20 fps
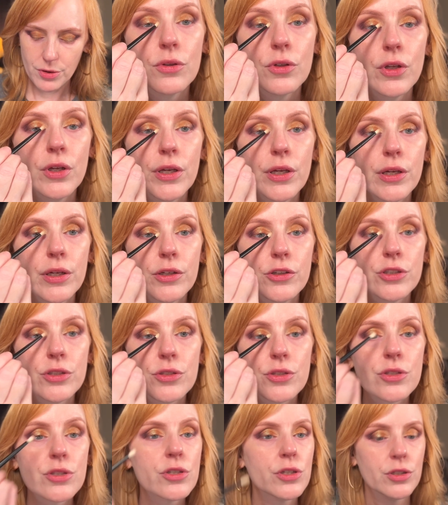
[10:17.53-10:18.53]
and
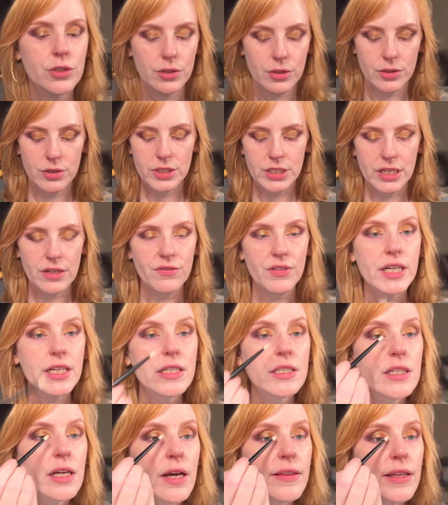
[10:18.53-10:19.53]
just see if I can dot